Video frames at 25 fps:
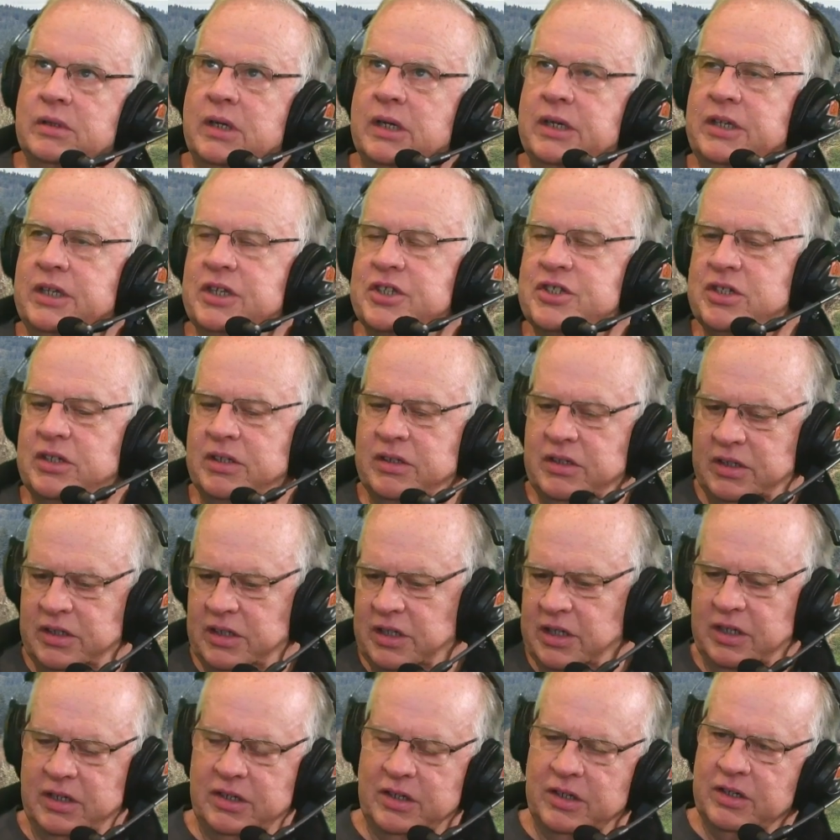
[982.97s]
guess I
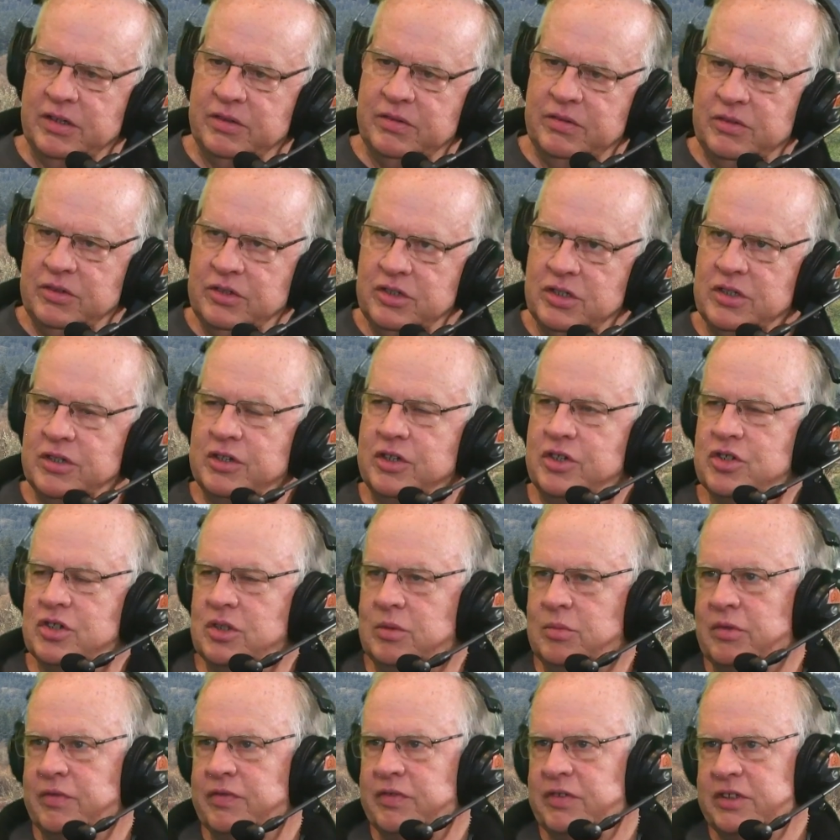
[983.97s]
get in a ton of
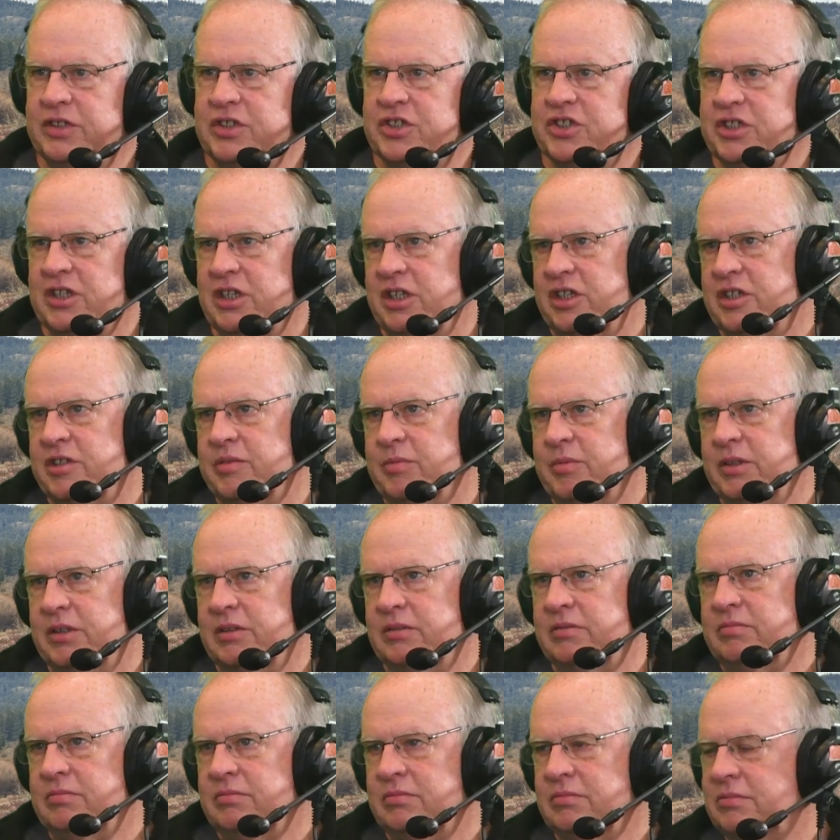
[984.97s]
trouble for this sentence, but
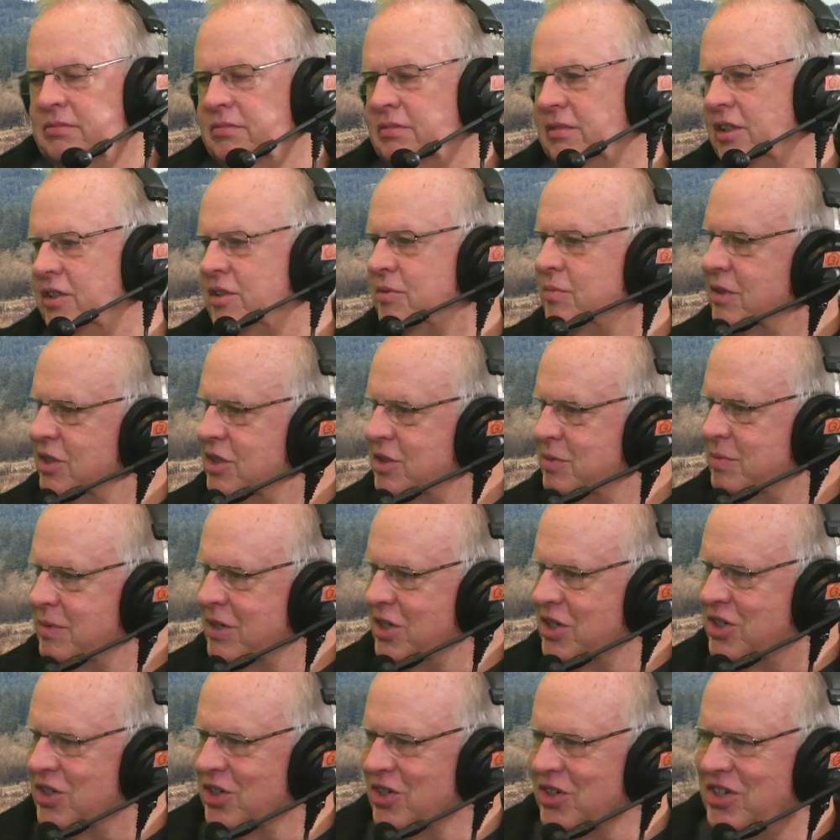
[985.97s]
that's my
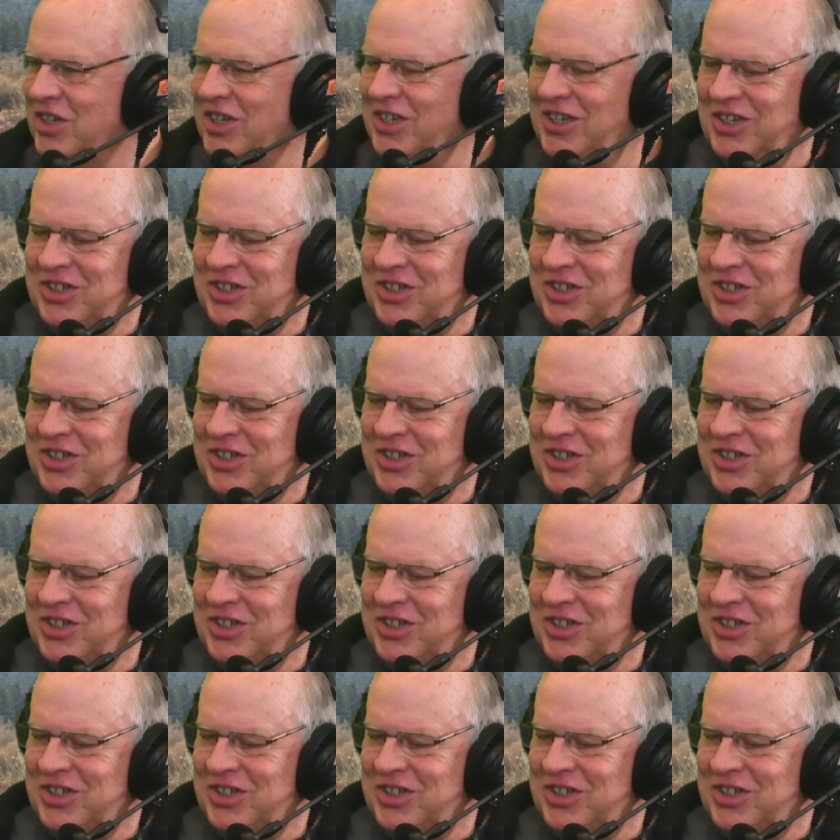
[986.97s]
specialty,